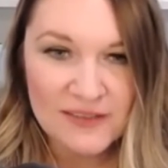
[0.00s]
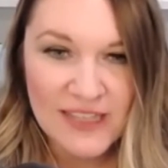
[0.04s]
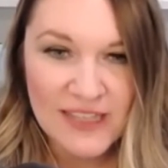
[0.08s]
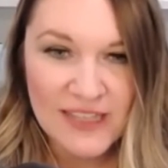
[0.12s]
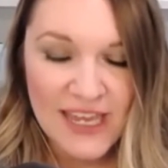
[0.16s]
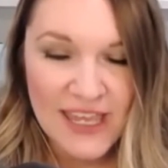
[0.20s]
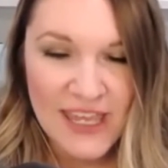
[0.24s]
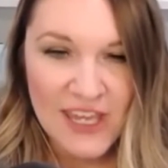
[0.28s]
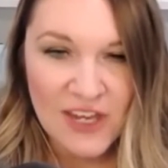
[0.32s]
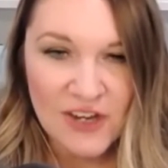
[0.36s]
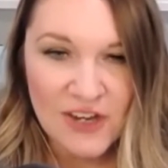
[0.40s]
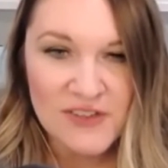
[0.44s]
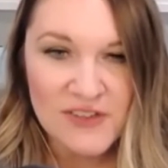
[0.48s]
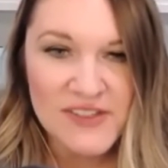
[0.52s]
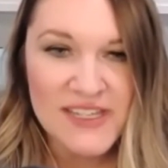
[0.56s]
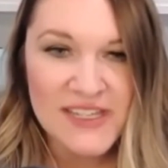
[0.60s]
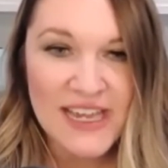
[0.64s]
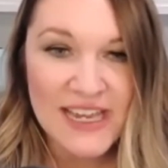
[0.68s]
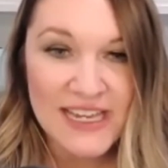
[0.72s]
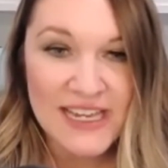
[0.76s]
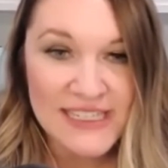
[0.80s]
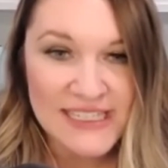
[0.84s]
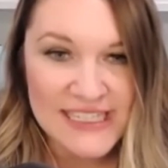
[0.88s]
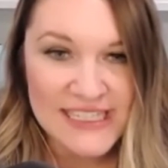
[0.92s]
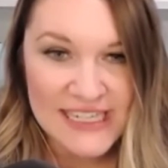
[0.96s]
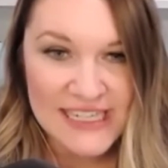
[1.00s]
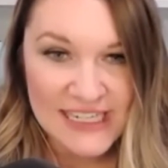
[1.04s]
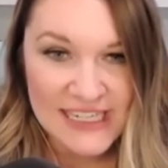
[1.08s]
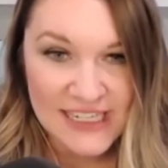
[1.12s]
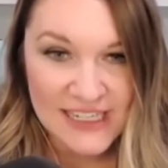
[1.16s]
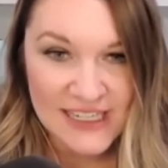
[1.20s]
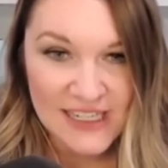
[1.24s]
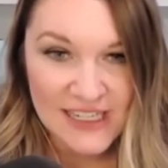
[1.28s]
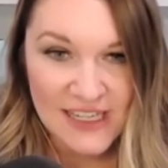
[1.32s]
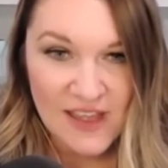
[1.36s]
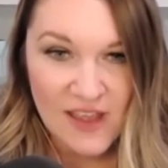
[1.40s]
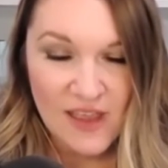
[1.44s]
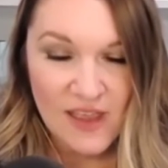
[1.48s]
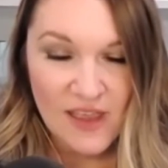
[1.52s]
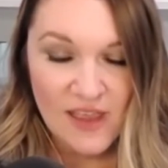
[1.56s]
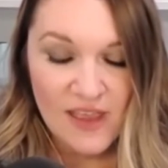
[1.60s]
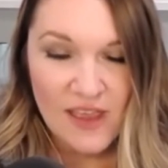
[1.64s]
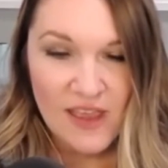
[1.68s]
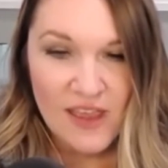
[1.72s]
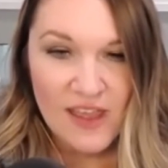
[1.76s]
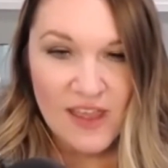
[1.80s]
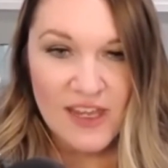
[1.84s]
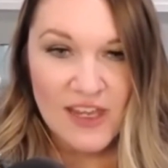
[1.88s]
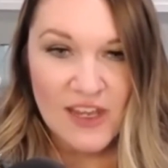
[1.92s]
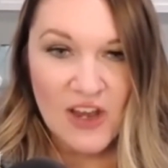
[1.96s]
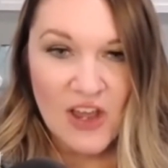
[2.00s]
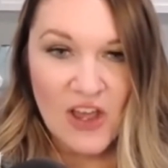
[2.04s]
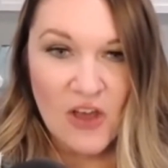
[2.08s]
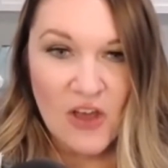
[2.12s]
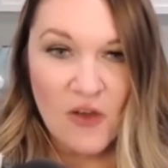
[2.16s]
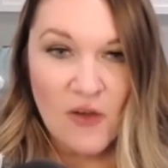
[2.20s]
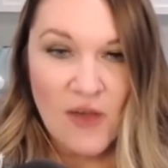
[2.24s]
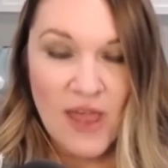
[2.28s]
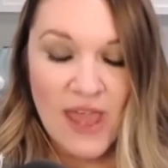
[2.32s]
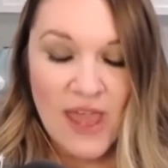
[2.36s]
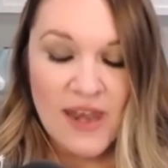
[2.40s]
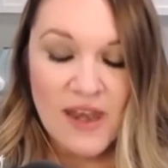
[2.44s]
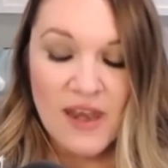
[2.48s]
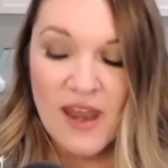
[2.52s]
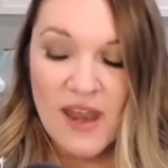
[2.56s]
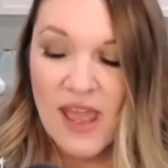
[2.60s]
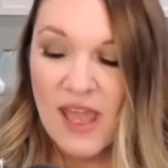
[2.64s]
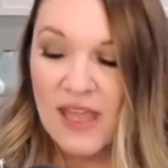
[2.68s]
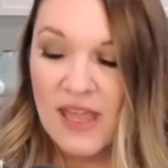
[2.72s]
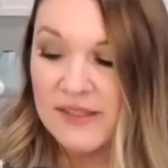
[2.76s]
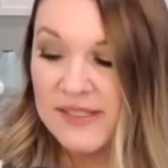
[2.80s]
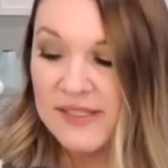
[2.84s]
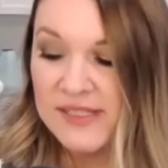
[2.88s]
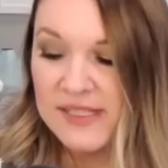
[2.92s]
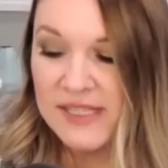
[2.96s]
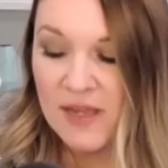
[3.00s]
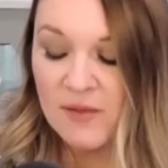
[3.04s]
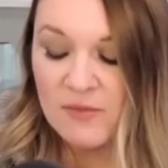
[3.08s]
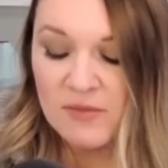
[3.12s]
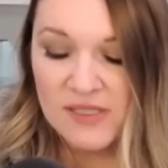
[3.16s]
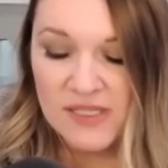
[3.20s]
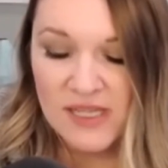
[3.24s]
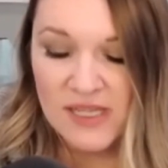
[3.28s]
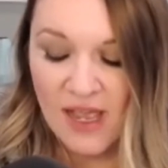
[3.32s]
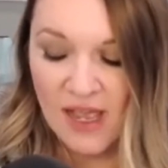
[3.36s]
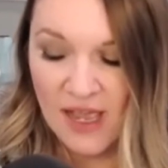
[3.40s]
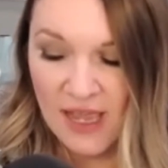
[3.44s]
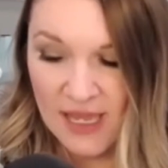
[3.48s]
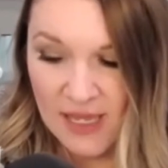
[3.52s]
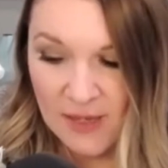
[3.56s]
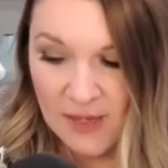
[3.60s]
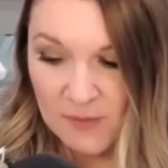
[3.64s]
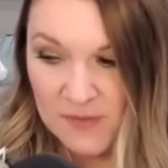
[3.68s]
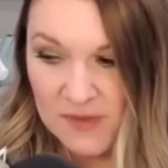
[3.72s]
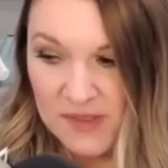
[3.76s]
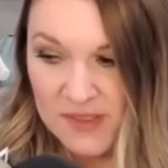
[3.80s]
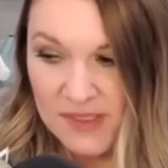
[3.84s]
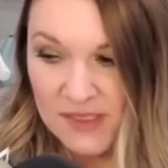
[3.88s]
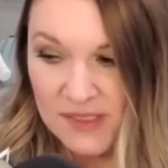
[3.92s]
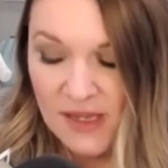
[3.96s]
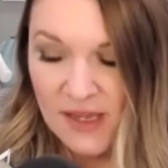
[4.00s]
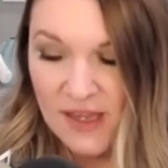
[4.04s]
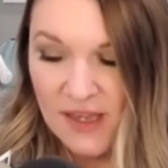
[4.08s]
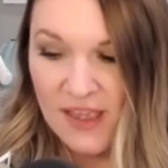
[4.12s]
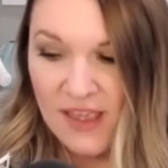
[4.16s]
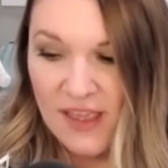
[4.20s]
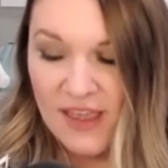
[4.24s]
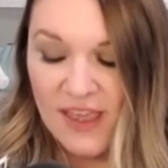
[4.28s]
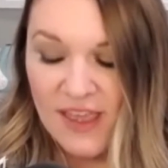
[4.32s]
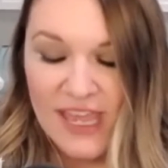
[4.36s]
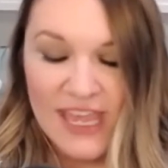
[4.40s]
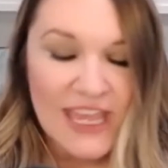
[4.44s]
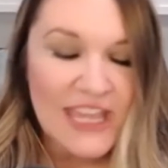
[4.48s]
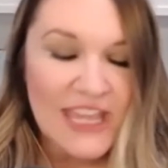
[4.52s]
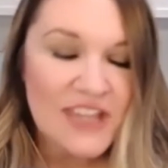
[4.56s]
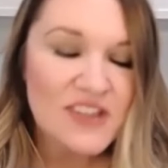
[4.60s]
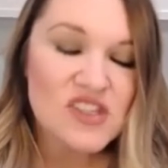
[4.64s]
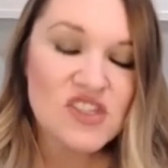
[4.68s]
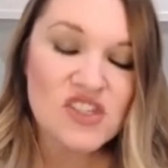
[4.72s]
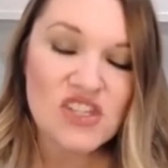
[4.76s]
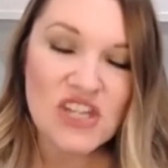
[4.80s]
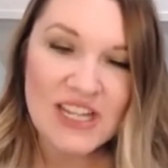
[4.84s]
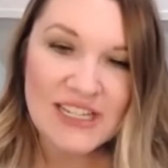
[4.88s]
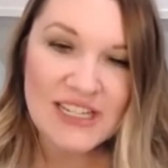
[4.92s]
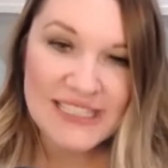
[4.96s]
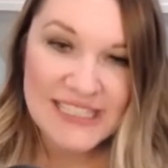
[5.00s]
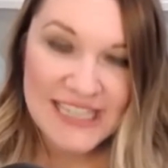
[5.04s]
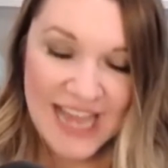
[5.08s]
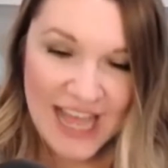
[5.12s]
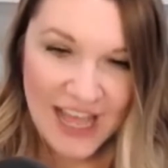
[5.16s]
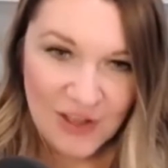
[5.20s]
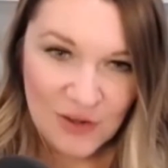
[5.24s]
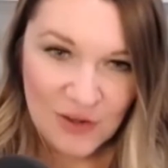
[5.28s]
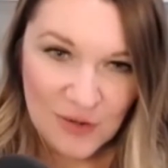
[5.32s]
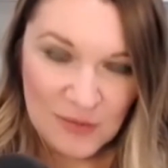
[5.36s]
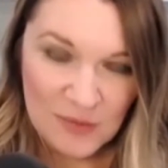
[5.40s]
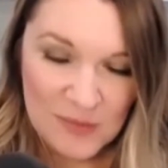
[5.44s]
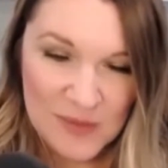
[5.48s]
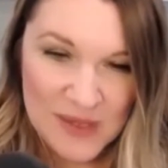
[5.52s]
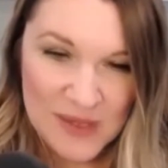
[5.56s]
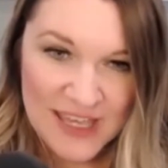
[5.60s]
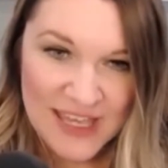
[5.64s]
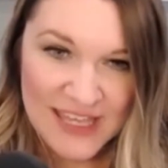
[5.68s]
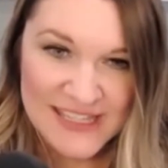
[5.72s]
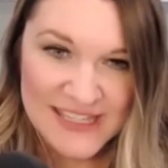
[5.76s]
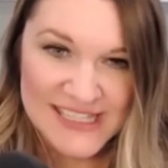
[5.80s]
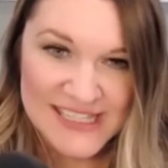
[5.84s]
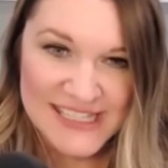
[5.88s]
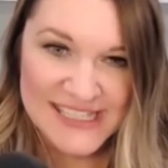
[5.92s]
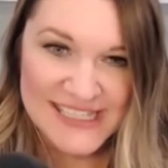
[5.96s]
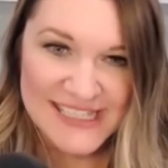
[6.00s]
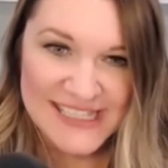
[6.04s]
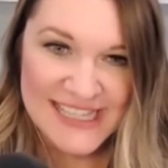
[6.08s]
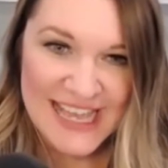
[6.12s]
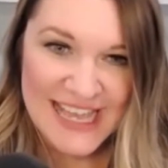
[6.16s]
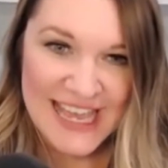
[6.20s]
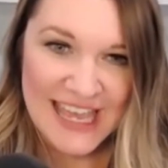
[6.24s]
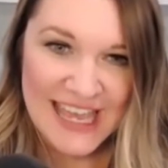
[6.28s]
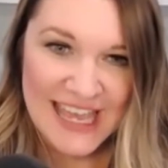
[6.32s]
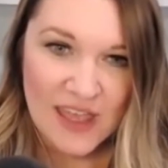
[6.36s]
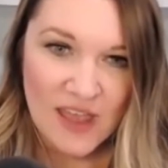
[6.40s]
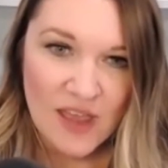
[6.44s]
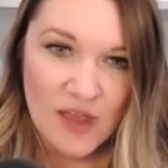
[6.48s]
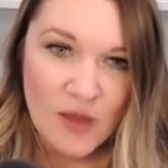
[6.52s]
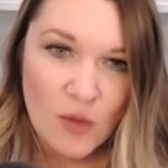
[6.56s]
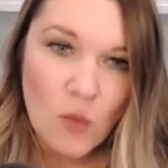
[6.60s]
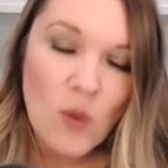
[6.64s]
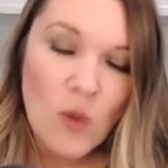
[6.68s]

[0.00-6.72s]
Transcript: Like, here's the idea, and sometimes it gets shut down because it's like,